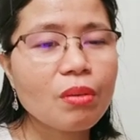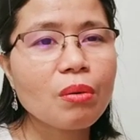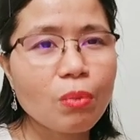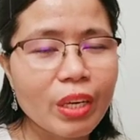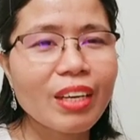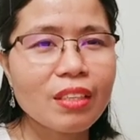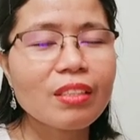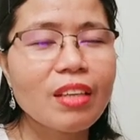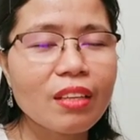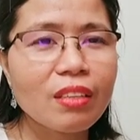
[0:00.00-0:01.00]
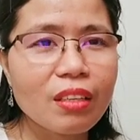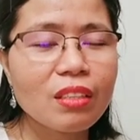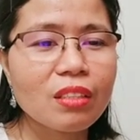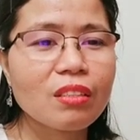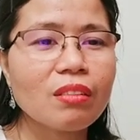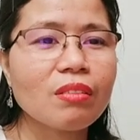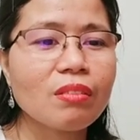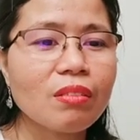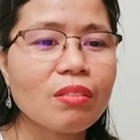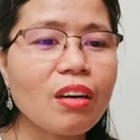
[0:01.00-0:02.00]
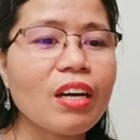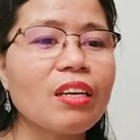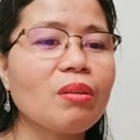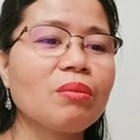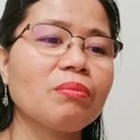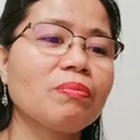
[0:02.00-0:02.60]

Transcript: we can stand this. I know.